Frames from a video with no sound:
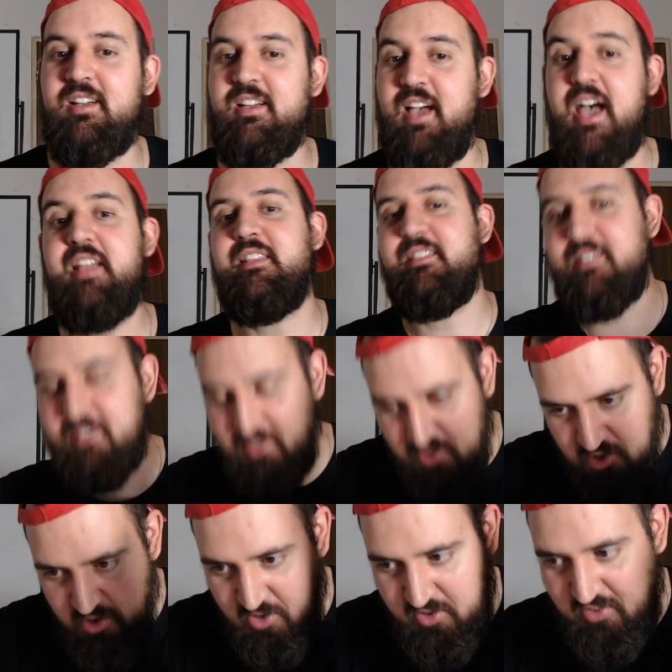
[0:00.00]
and
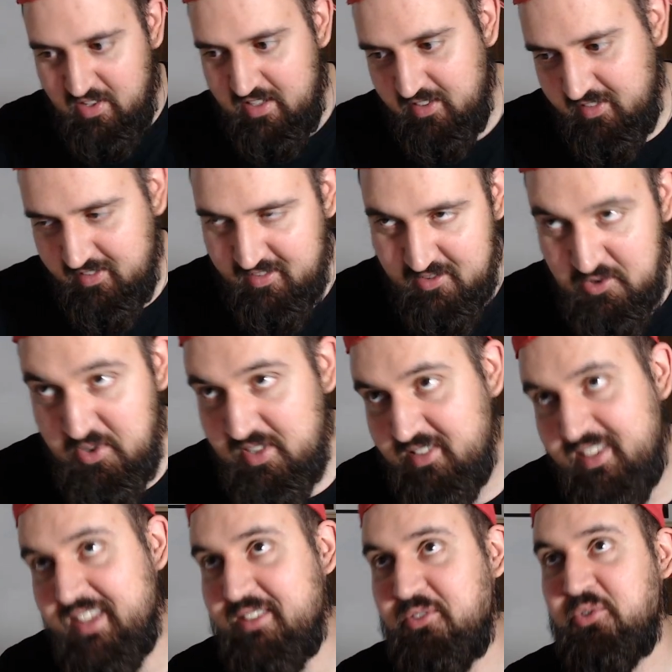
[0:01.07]
those that you
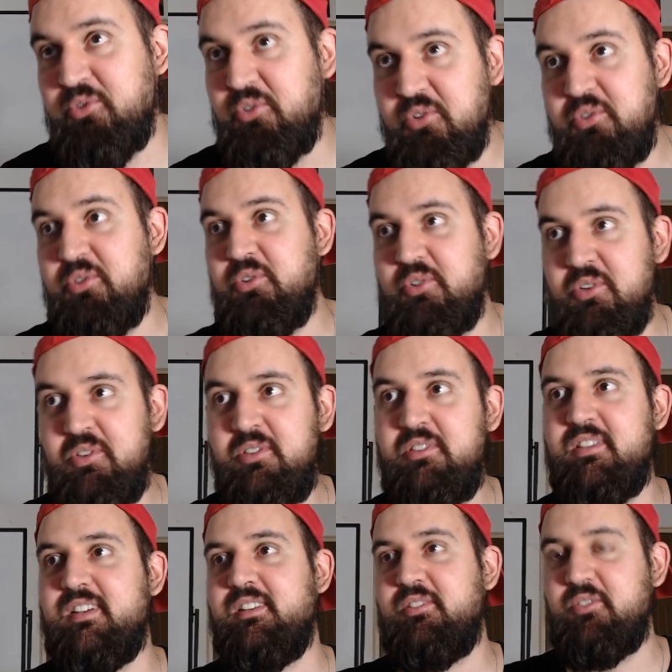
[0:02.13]
intend to do good